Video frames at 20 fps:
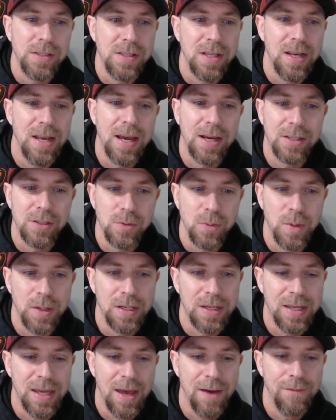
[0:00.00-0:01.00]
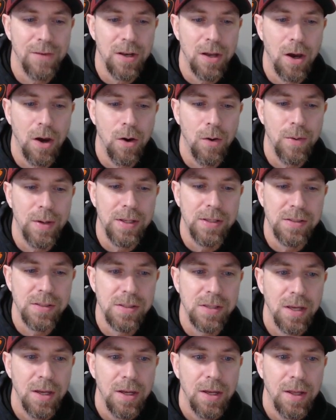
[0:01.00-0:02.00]
The next one, Kevin
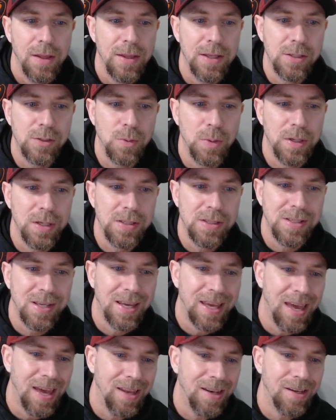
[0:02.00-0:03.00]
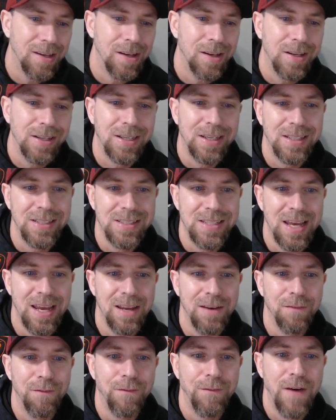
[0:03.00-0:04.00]
Owens. This one is again going to
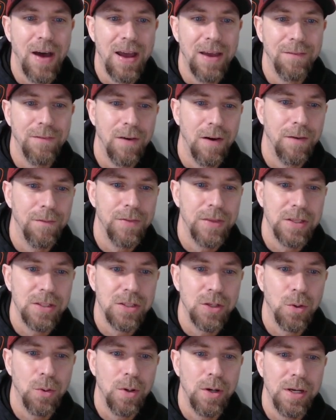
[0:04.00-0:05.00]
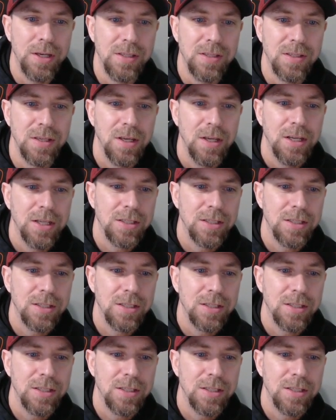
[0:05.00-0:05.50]
contain 5 of the toys.